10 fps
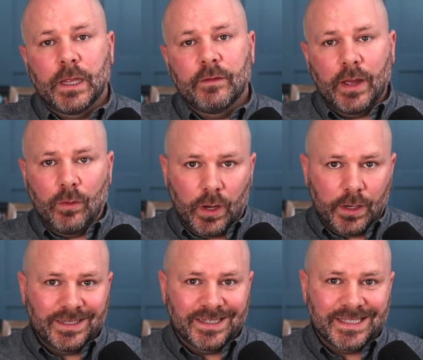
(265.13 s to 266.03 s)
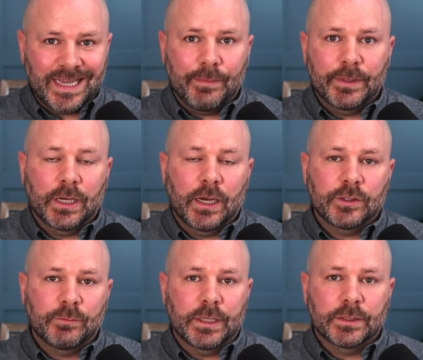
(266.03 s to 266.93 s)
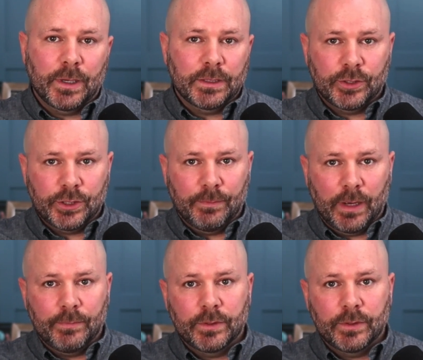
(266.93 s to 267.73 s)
If I wanted to sabotage my sponsorship